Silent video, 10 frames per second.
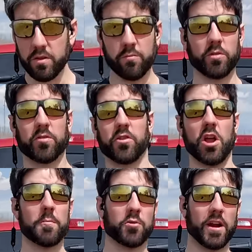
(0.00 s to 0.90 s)
once you start
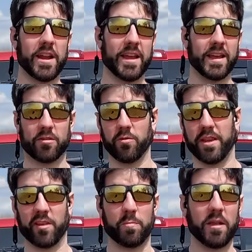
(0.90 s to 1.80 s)
upgrading, it gets really
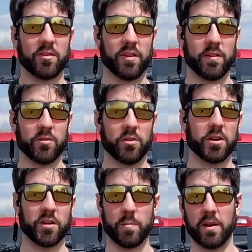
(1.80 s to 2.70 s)
expensive, so you're
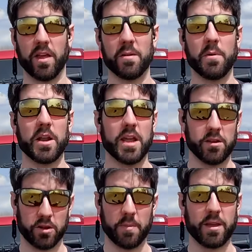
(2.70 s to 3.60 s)
gonna spend a lot of money,
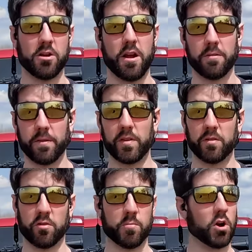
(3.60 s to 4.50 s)
you're gonna make your AR-15
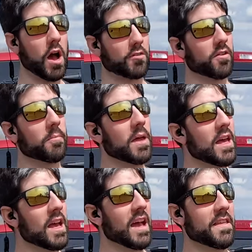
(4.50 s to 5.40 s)
super awesome,
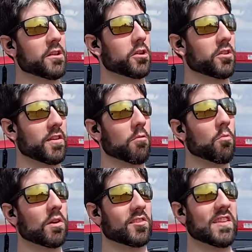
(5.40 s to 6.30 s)
and then you're gonna say, well,
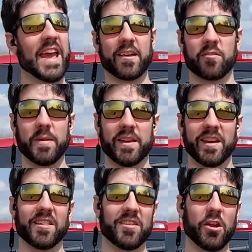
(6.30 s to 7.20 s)
what's next?
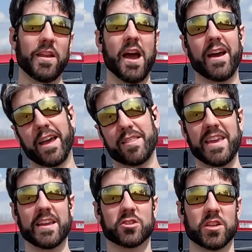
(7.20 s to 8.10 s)
Because, you know, now I got the
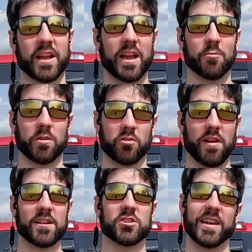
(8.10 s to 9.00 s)
itch and I kinda wanna
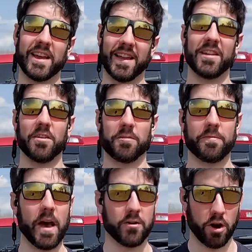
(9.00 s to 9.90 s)
scratch it and get another
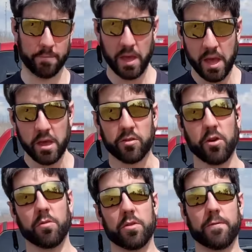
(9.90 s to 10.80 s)
firearm.
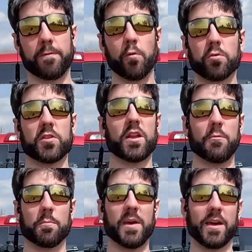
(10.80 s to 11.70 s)
So the fourth gun I
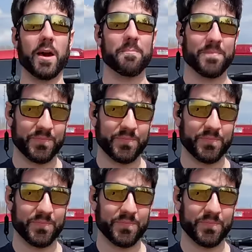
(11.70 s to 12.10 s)
would pick up